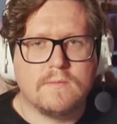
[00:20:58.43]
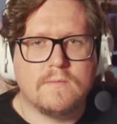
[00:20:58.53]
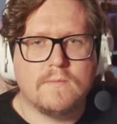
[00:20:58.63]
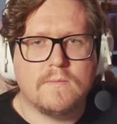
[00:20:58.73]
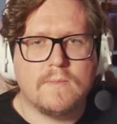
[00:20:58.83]

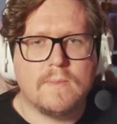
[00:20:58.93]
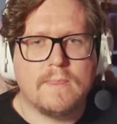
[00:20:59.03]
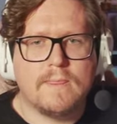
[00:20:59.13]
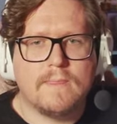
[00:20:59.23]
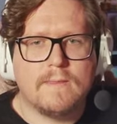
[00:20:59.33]

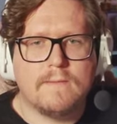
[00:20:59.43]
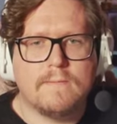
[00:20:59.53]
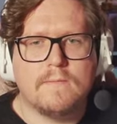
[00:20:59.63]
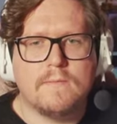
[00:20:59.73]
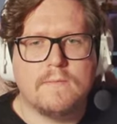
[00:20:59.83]

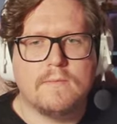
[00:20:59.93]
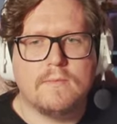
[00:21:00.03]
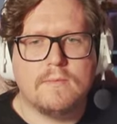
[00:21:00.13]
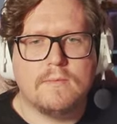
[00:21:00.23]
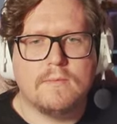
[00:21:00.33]

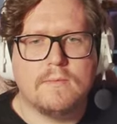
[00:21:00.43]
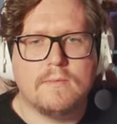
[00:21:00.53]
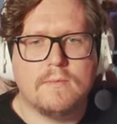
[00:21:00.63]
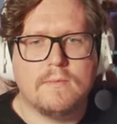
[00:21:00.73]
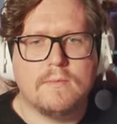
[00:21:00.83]

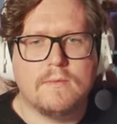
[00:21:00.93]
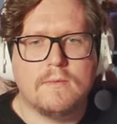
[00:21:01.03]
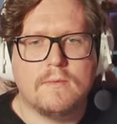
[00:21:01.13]
Nobody speaks.